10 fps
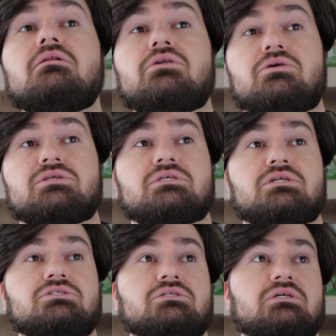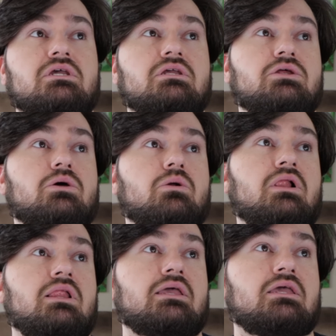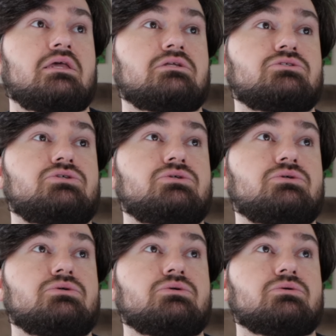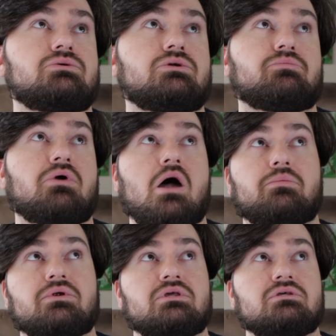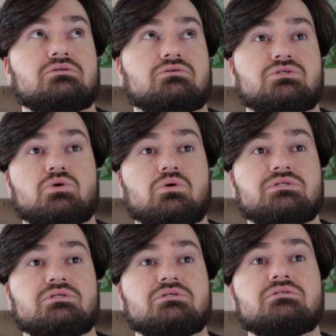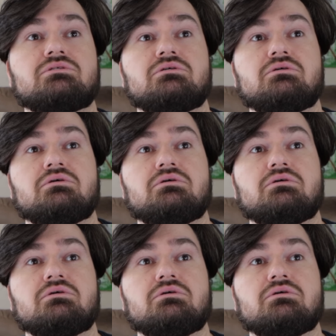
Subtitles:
you'll essentially, click into your properties or sources,